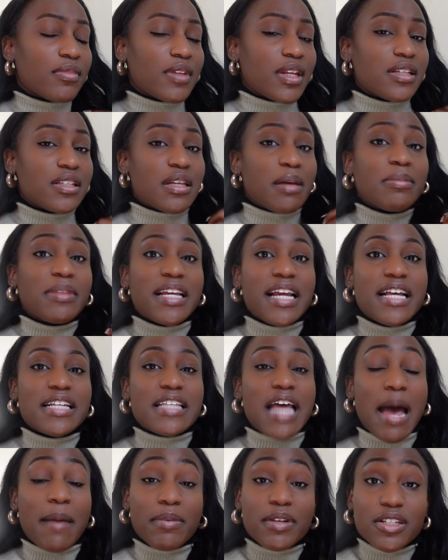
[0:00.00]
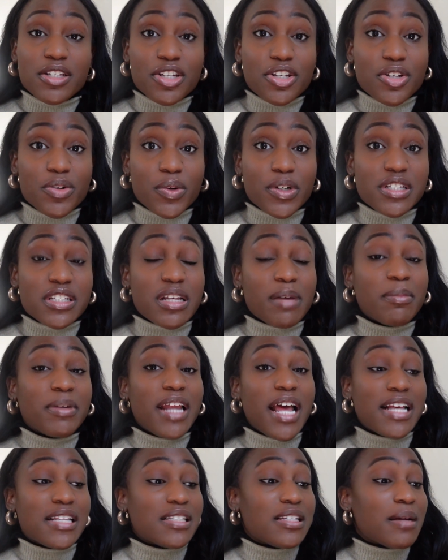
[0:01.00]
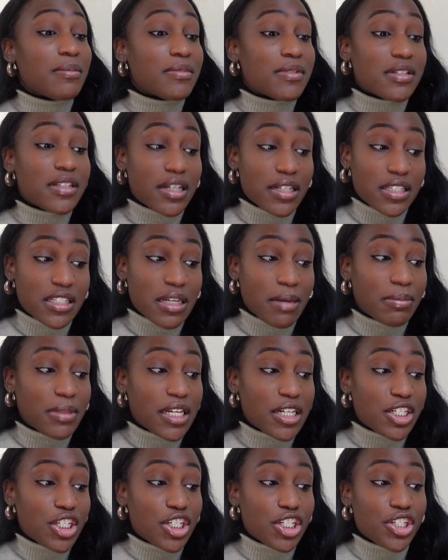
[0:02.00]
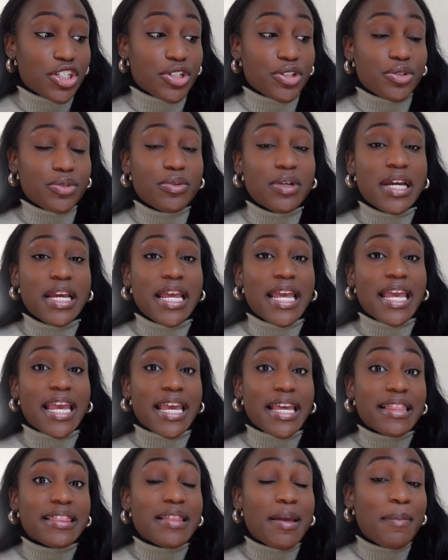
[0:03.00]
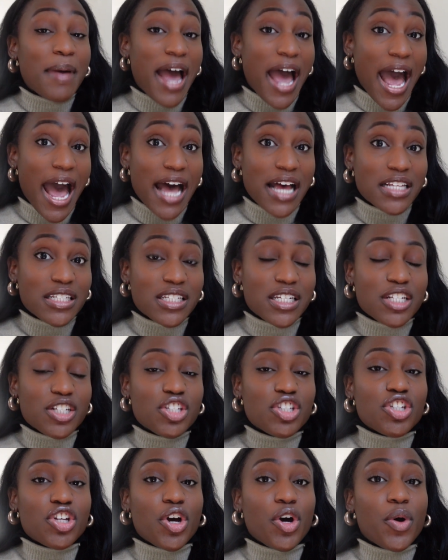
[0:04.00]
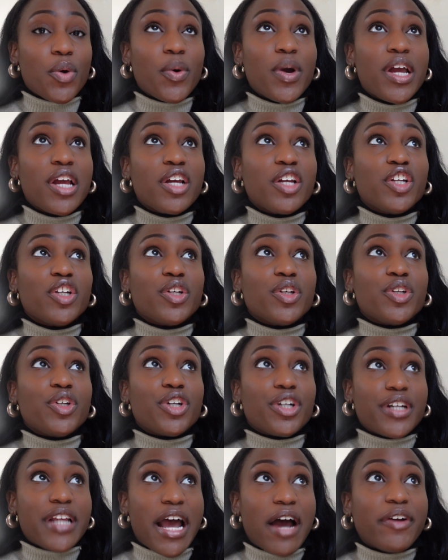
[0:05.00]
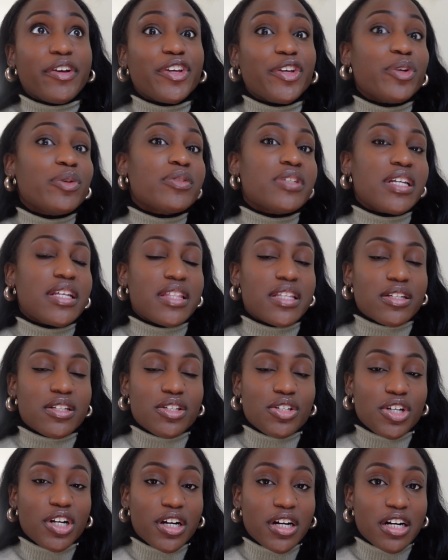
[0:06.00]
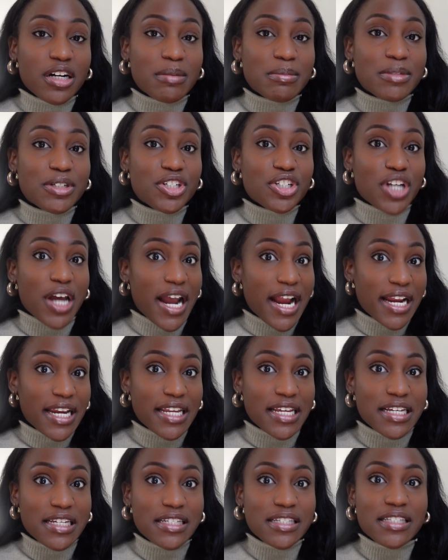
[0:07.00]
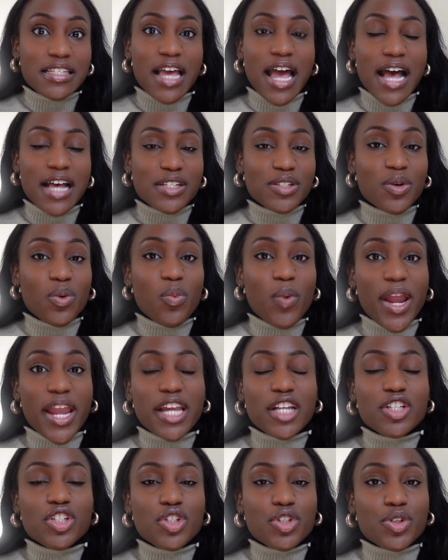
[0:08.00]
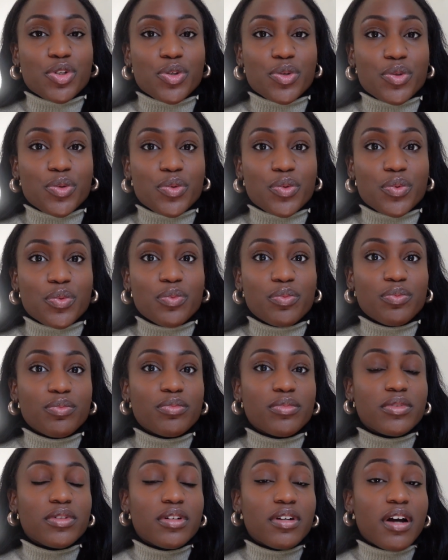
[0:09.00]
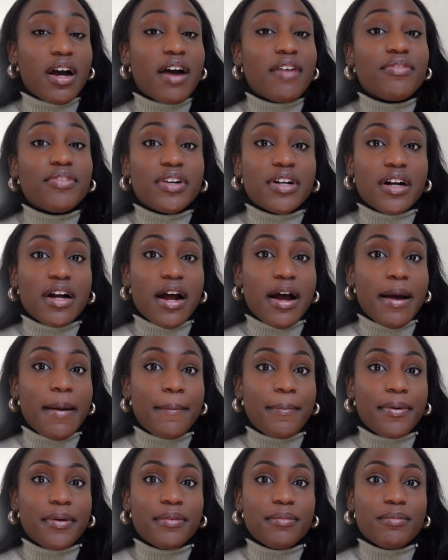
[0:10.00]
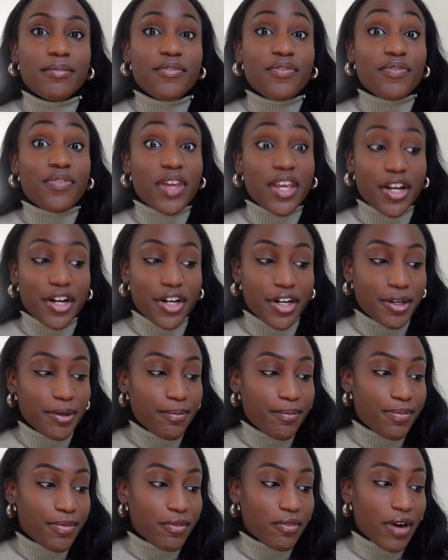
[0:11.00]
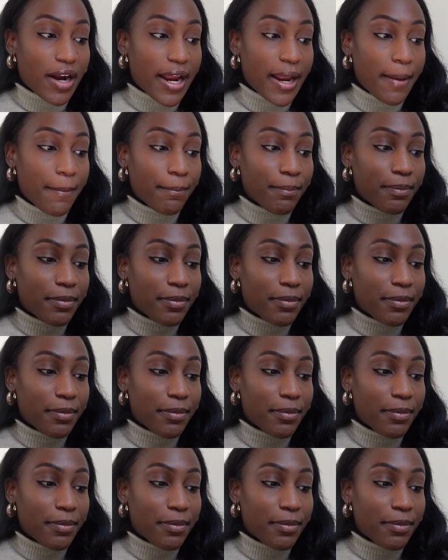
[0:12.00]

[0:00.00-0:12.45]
Something has happened to you, or someone has done something to you in the past, and so you're now using this term shyness as a way to cover up fear, right?